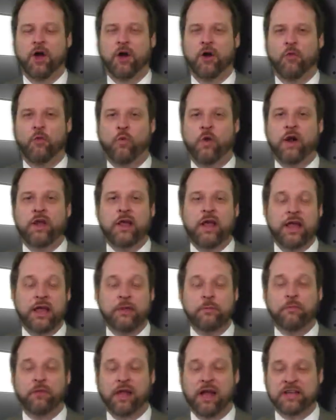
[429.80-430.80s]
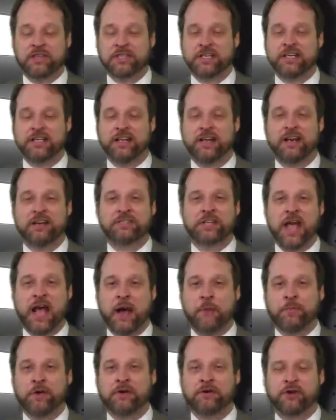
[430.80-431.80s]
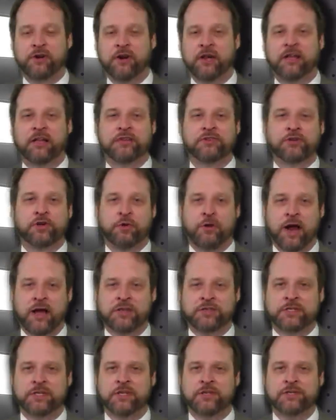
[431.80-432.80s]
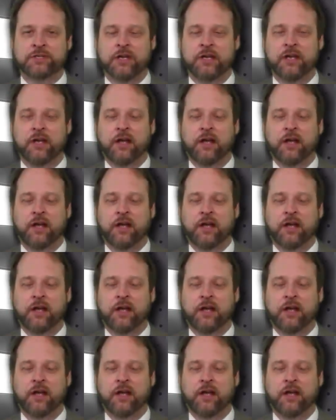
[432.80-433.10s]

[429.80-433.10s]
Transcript: One hidden blessing that has happened during this crisis